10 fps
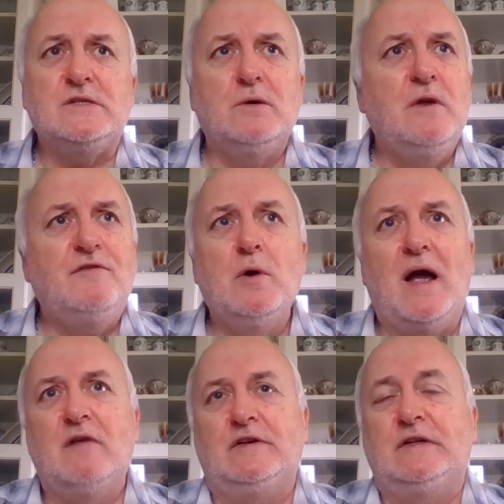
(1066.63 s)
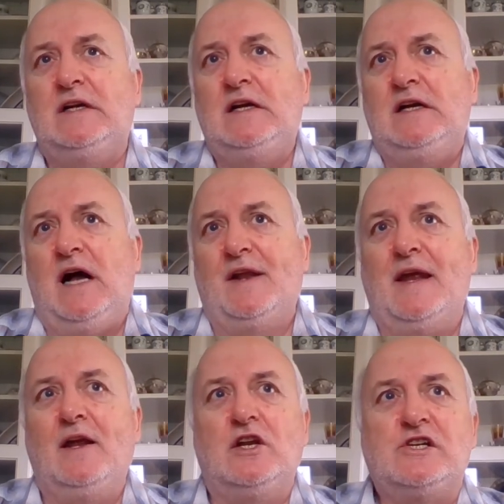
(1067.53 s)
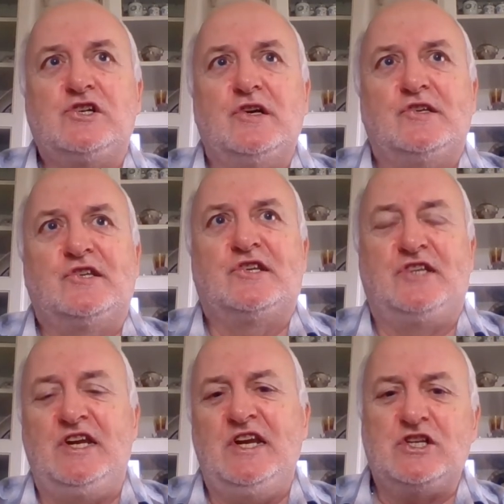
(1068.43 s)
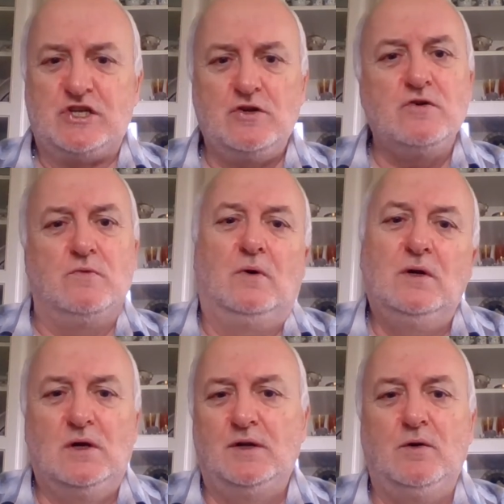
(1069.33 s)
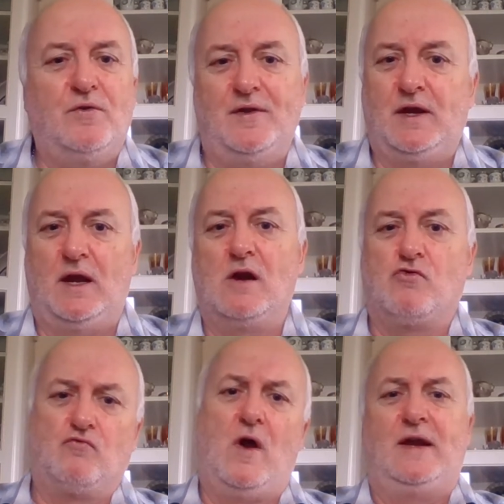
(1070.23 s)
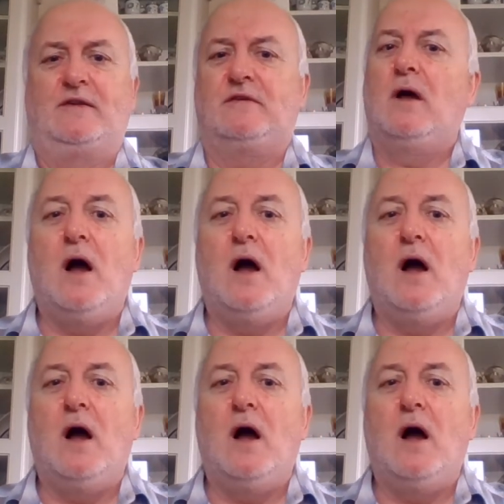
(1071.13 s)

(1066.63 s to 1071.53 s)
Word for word: So if you have a, an English C2 and you're thinking, great,